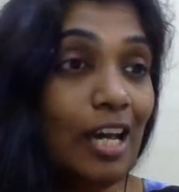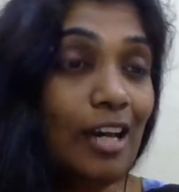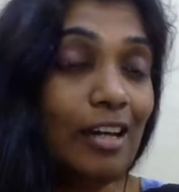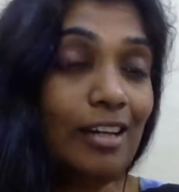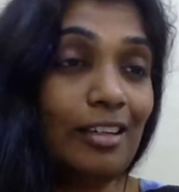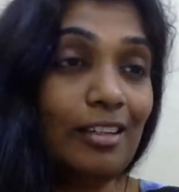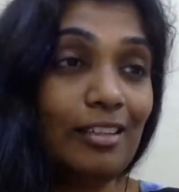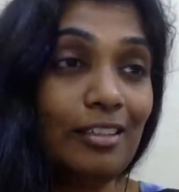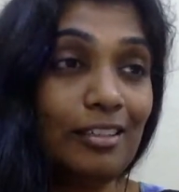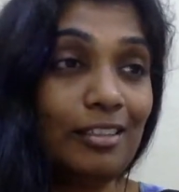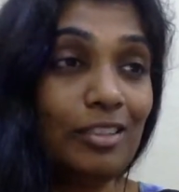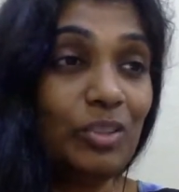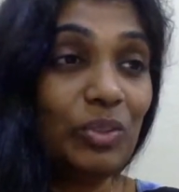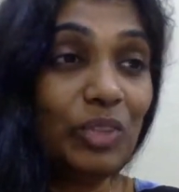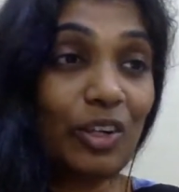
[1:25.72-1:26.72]
uh,
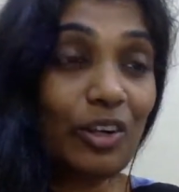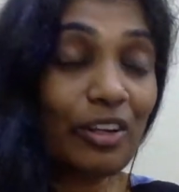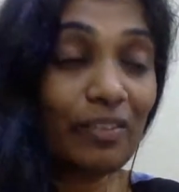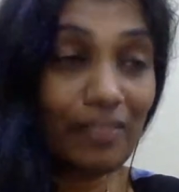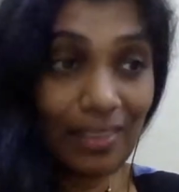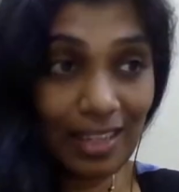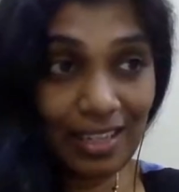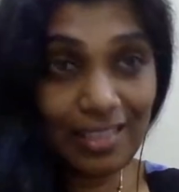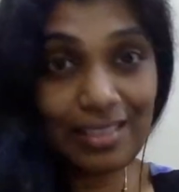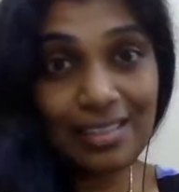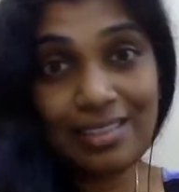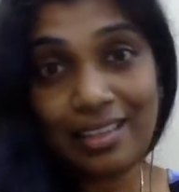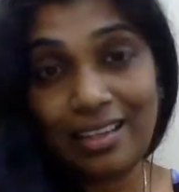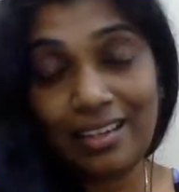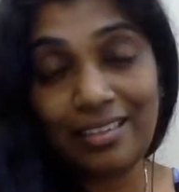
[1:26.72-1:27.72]
do a lot of things
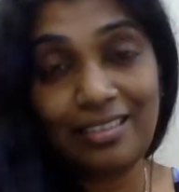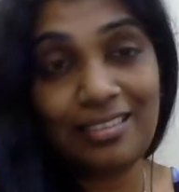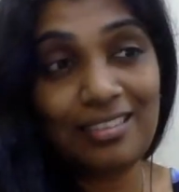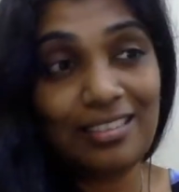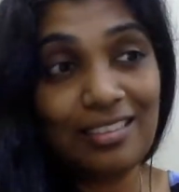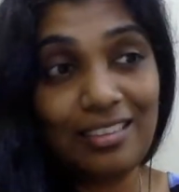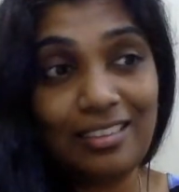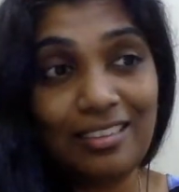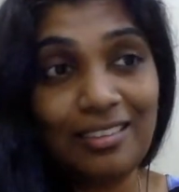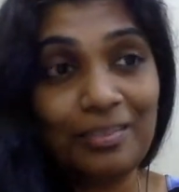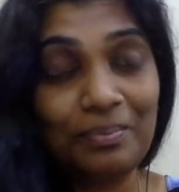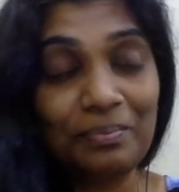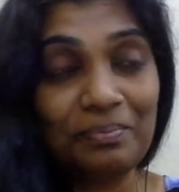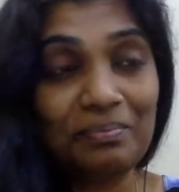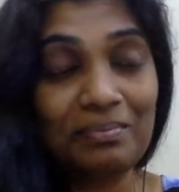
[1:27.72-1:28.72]
that
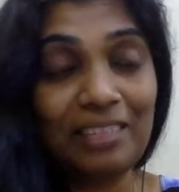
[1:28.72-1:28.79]
um,